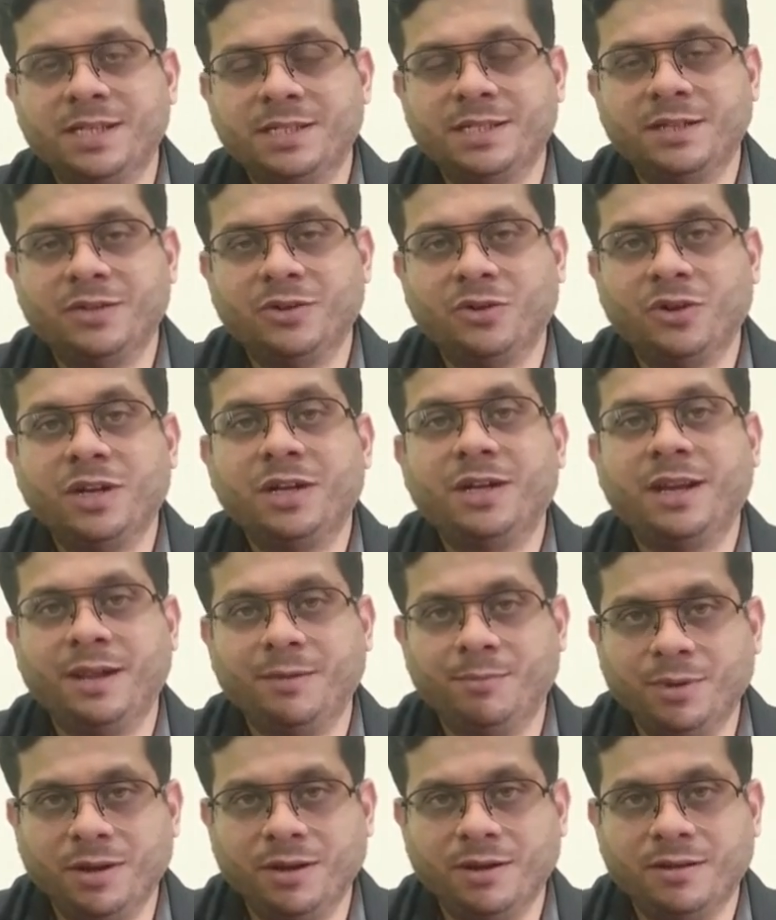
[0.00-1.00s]
to place it
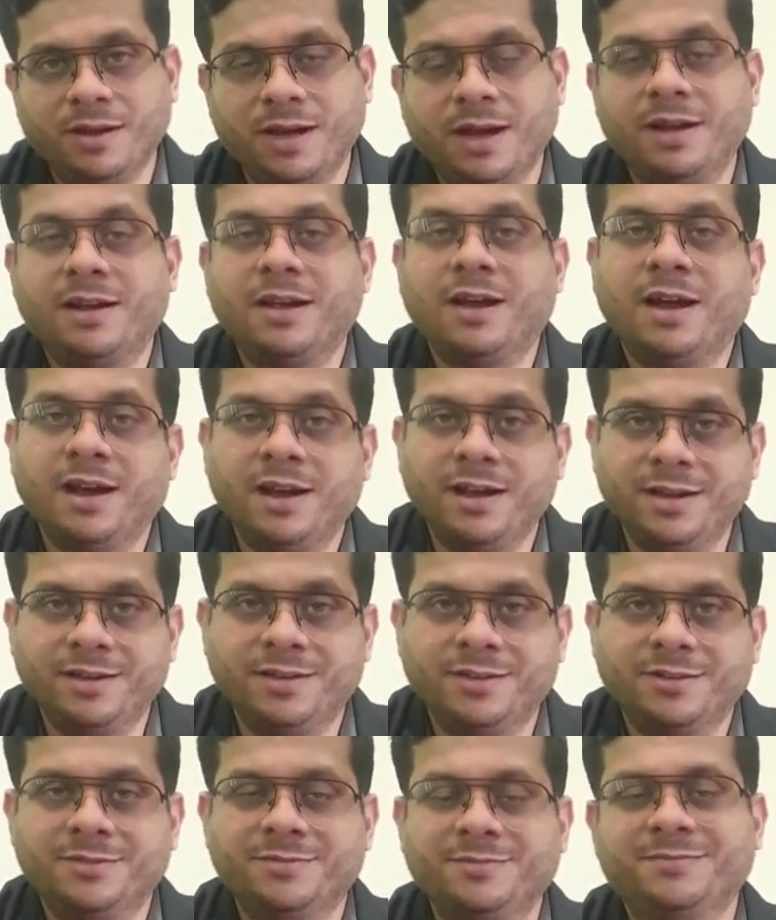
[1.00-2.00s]
on a table at a
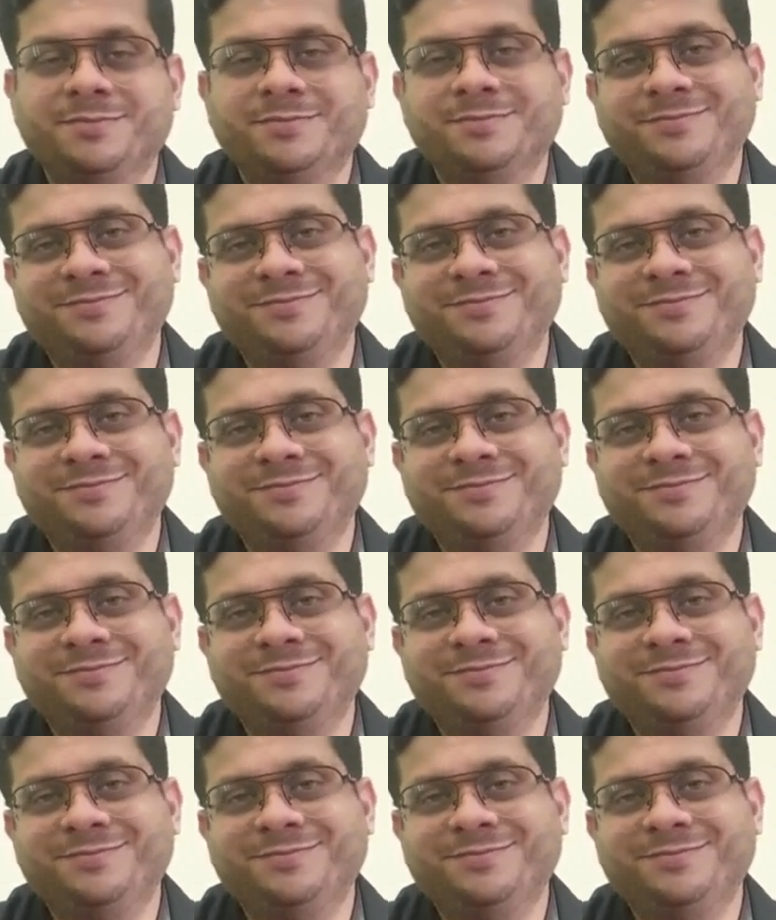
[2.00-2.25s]
height.